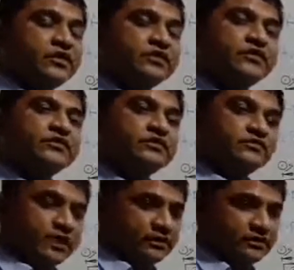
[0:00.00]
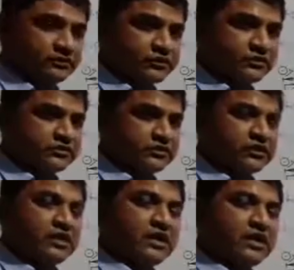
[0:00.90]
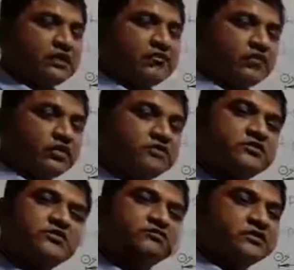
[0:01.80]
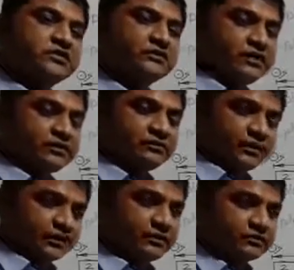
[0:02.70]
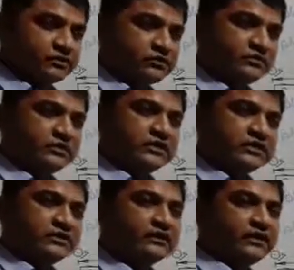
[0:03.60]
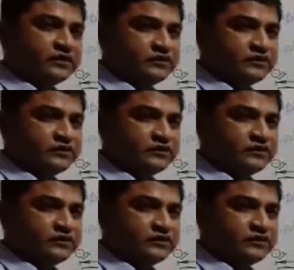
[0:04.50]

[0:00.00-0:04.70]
using prime numbers and what is this mean by prime numbers in the next